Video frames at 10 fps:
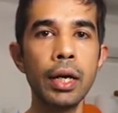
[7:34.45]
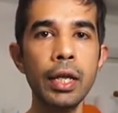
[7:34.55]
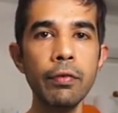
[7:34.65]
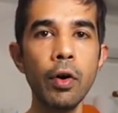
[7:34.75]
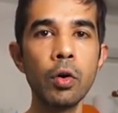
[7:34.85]

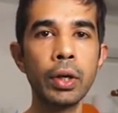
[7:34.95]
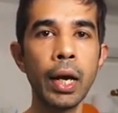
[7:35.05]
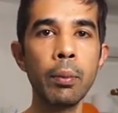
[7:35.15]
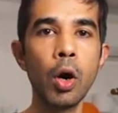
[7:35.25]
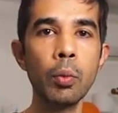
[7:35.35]
default
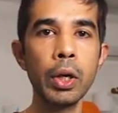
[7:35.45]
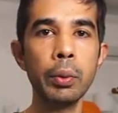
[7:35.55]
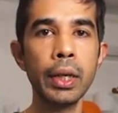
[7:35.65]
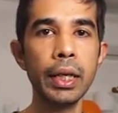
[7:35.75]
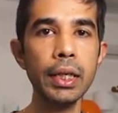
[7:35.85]
timeout
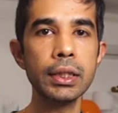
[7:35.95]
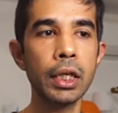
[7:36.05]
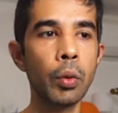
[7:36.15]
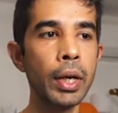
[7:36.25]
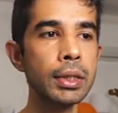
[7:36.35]
between each
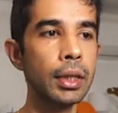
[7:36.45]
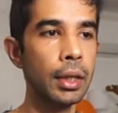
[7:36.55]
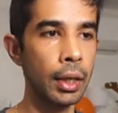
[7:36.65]
request,